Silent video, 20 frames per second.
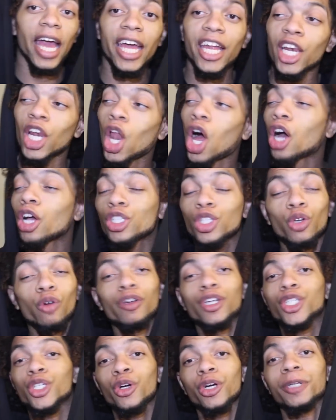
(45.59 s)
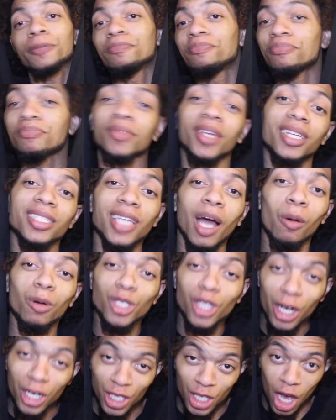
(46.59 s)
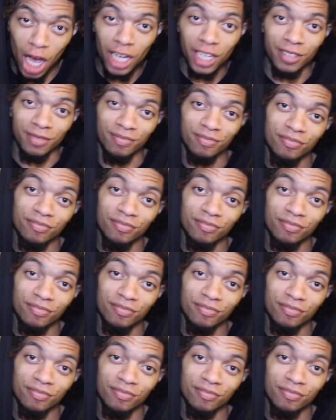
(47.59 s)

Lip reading: and long story short, that's how we started talking.